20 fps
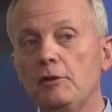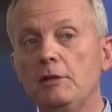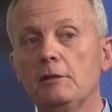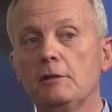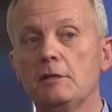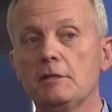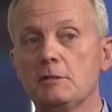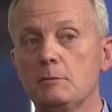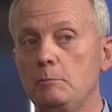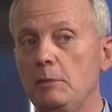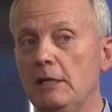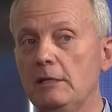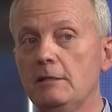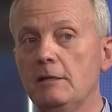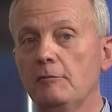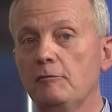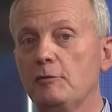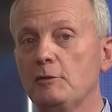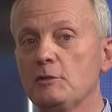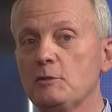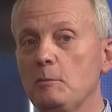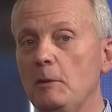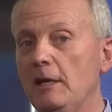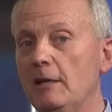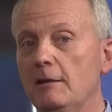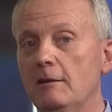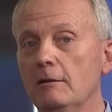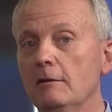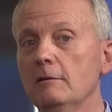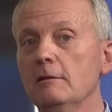the field is a big difference
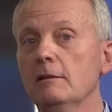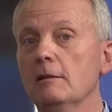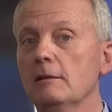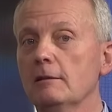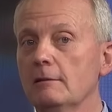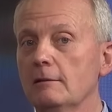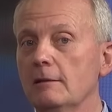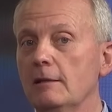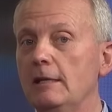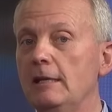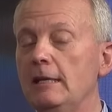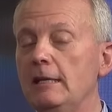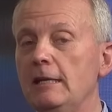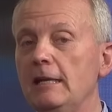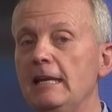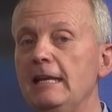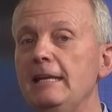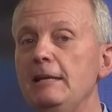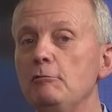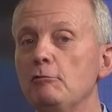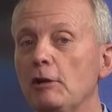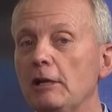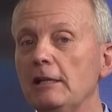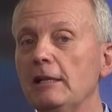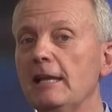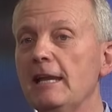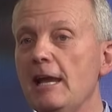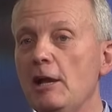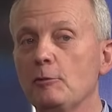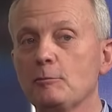maker. Mm-hmm. Massive. He, he
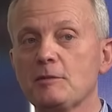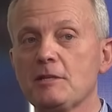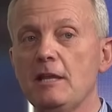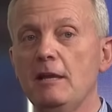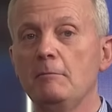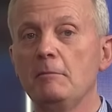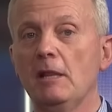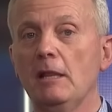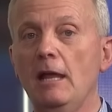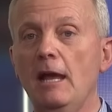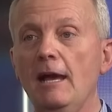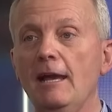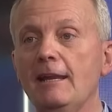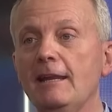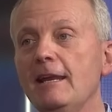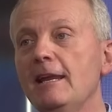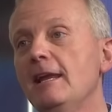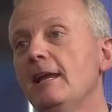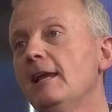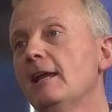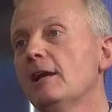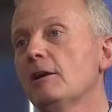really helps them a lot.